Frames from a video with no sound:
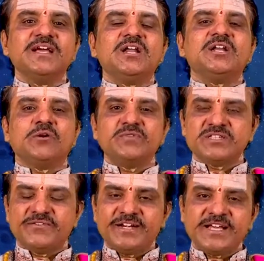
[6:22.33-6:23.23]
Now is a
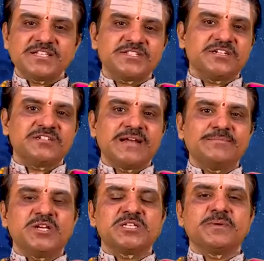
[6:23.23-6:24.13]
fantastic time to
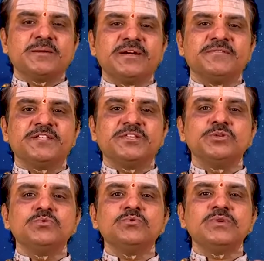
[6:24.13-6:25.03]
experiment with
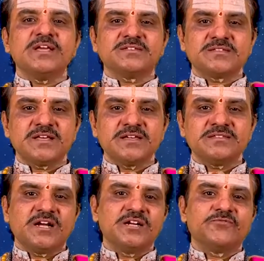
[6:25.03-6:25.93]
new exercise
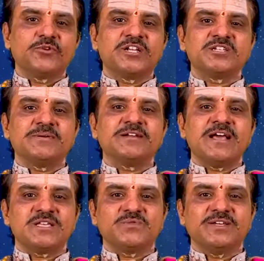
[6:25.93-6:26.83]
and food regimen
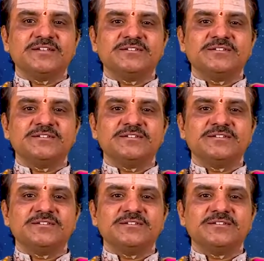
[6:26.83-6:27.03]
as well.